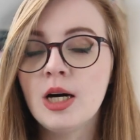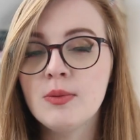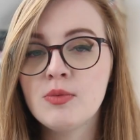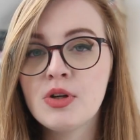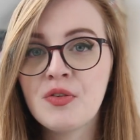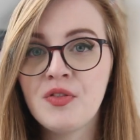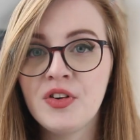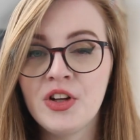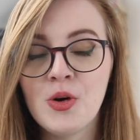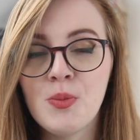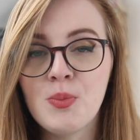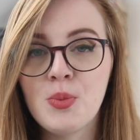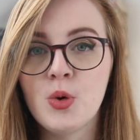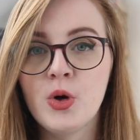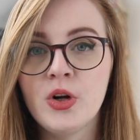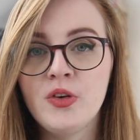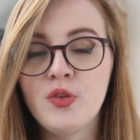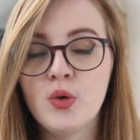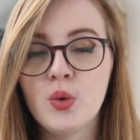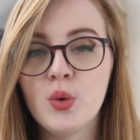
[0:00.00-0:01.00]
I'm definitely on
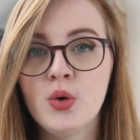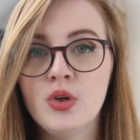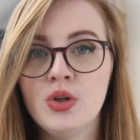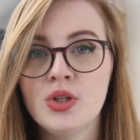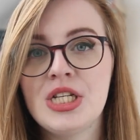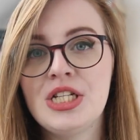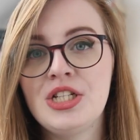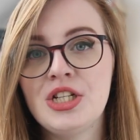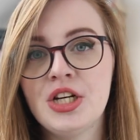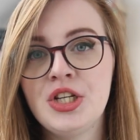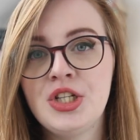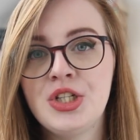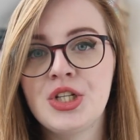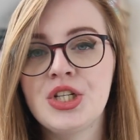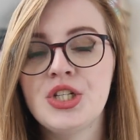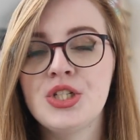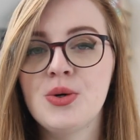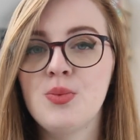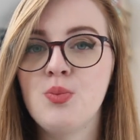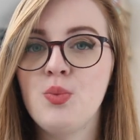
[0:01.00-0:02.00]
board for all your
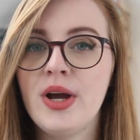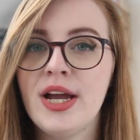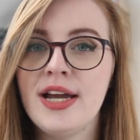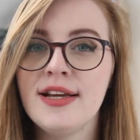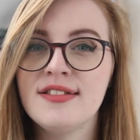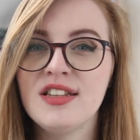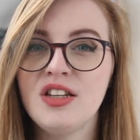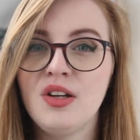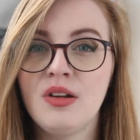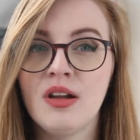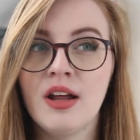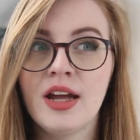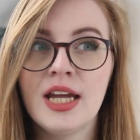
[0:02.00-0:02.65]
suggestions on ways that you'd